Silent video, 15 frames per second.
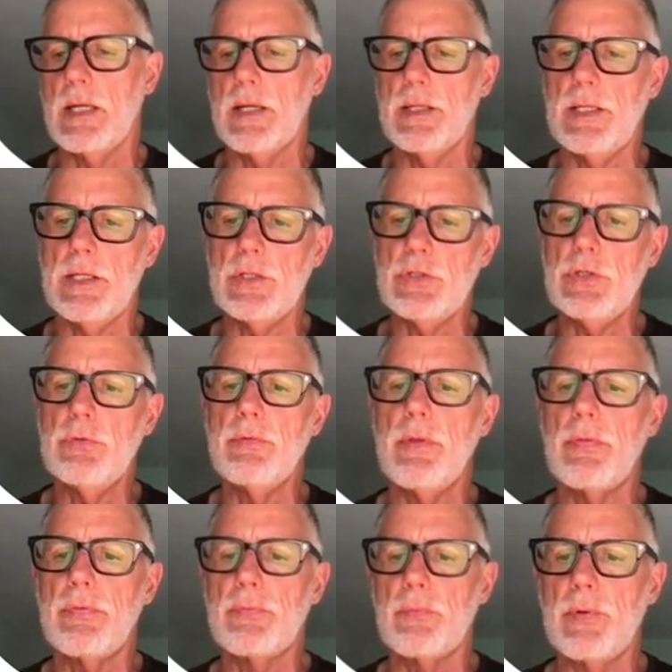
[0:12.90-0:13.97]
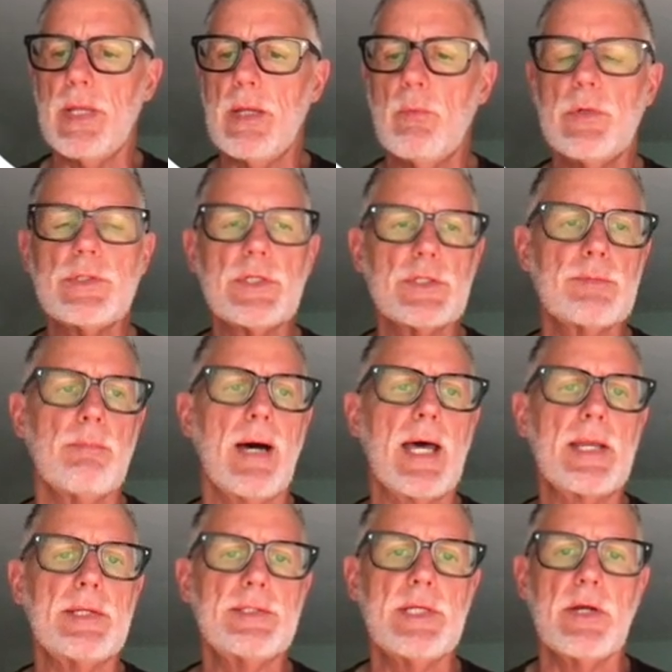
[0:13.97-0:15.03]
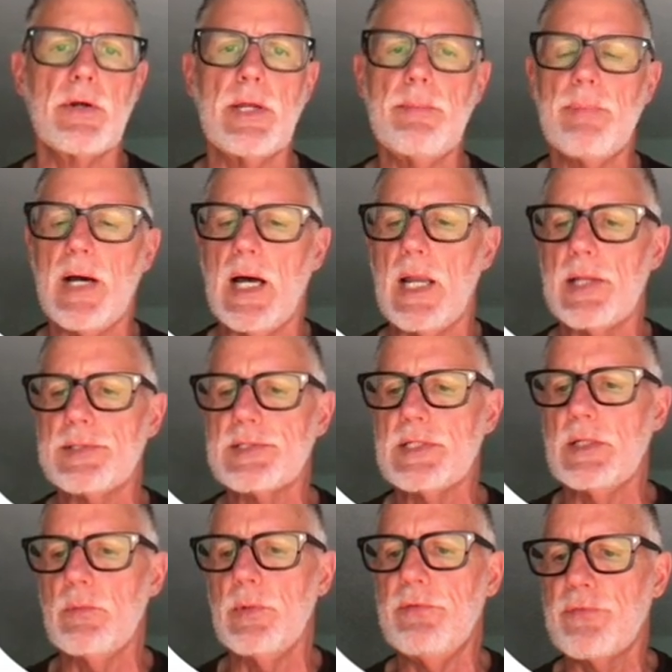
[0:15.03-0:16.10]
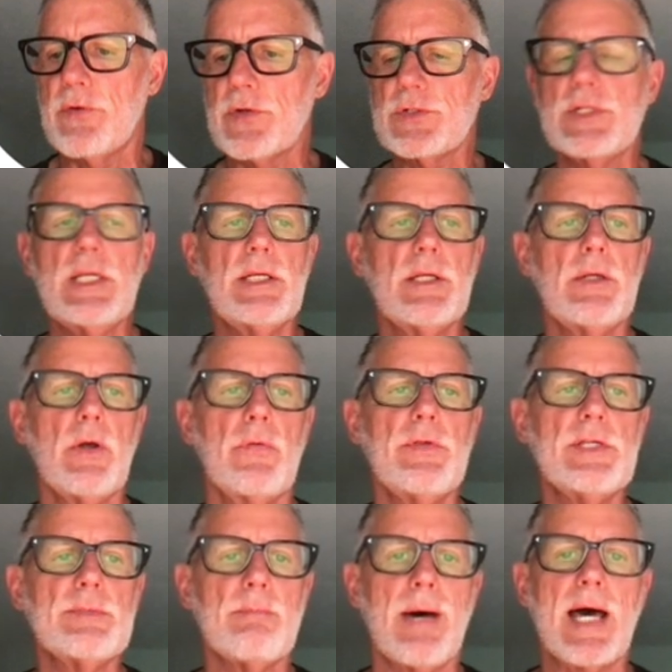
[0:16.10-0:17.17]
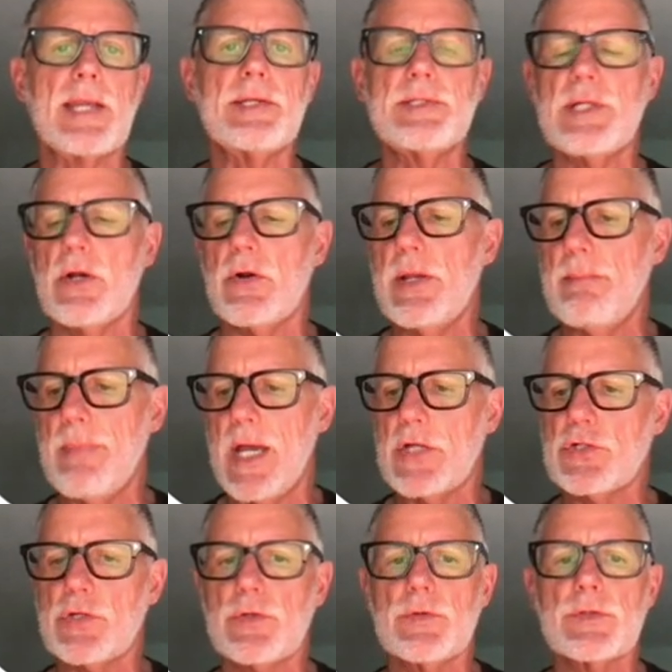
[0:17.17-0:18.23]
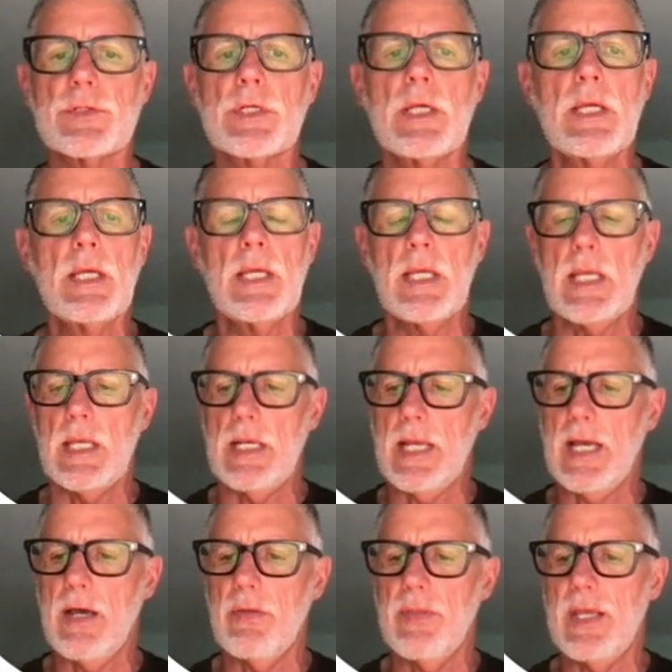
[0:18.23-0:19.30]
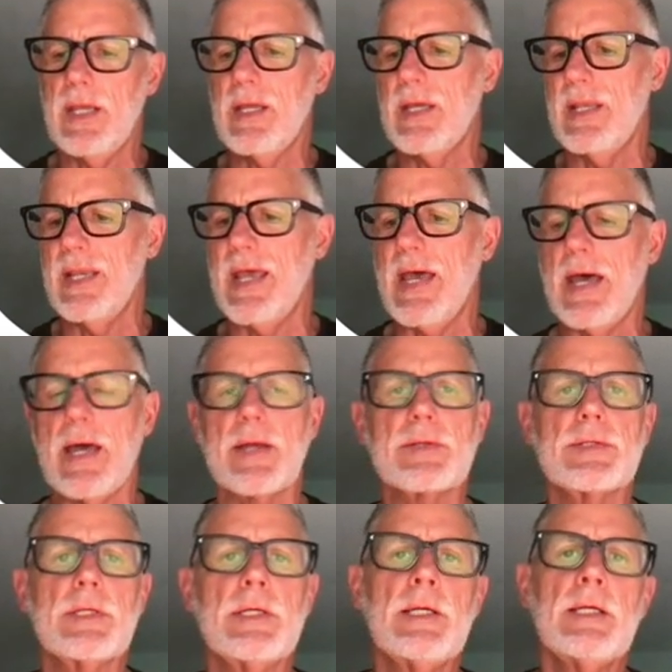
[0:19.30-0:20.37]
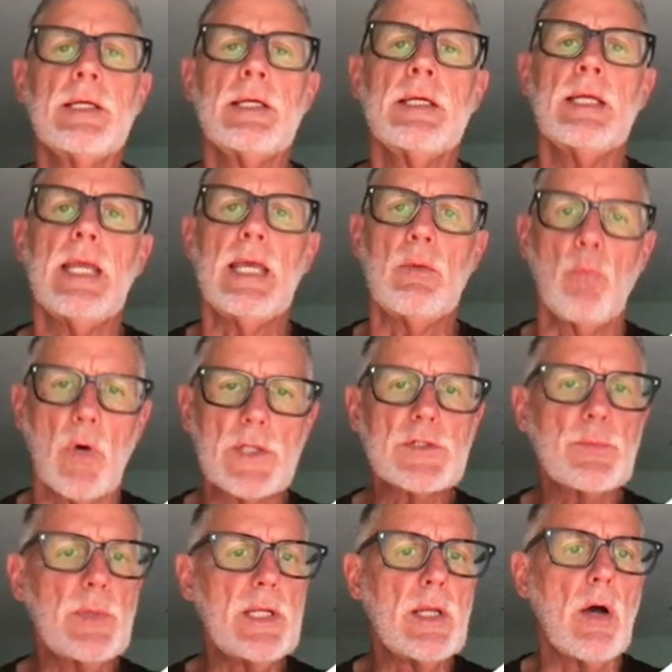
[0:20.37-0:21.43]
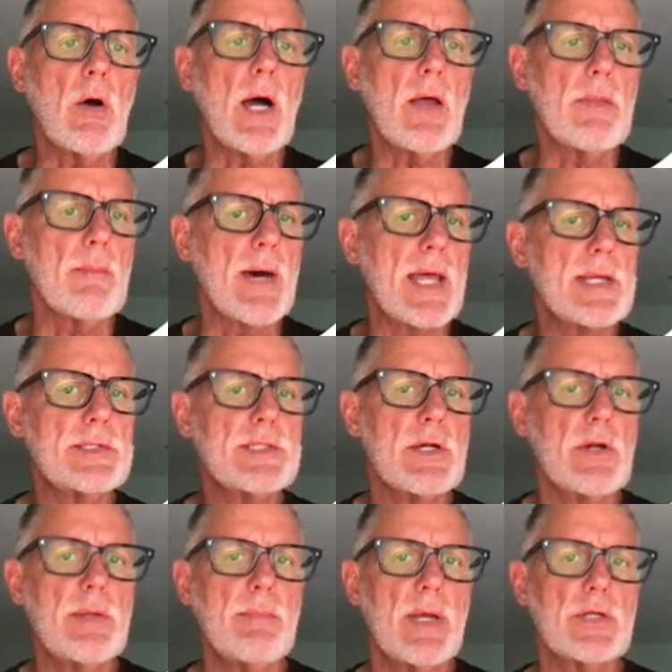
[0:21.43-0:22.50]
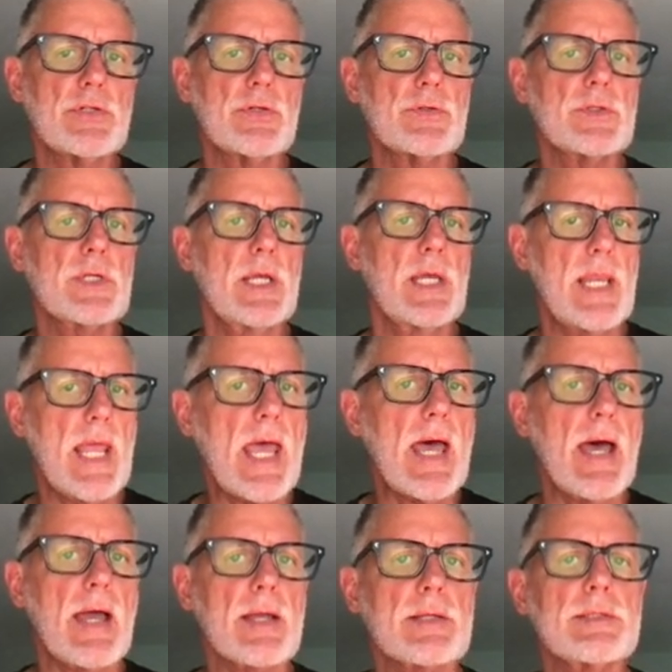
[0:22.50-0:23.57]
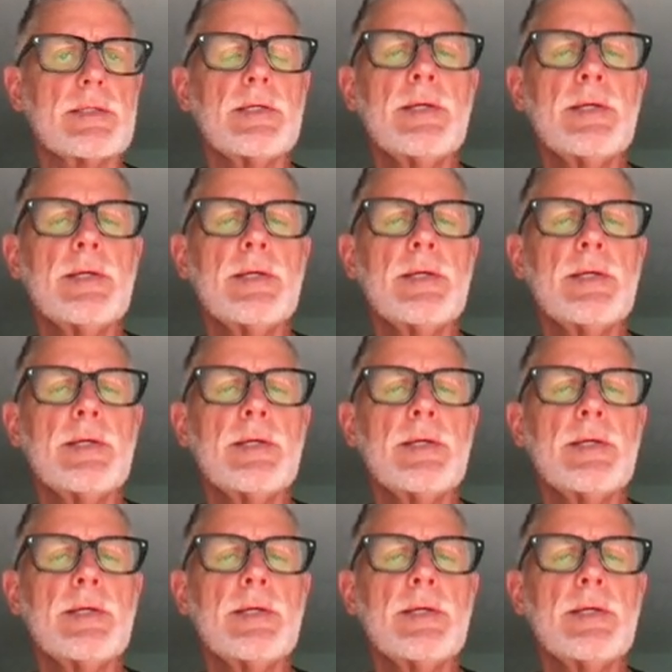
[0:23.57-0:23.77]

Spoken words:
in Unit 3, which is monetary policy. We first need to know these monetary measures and how they connect. And once we know how the monetary measures connect,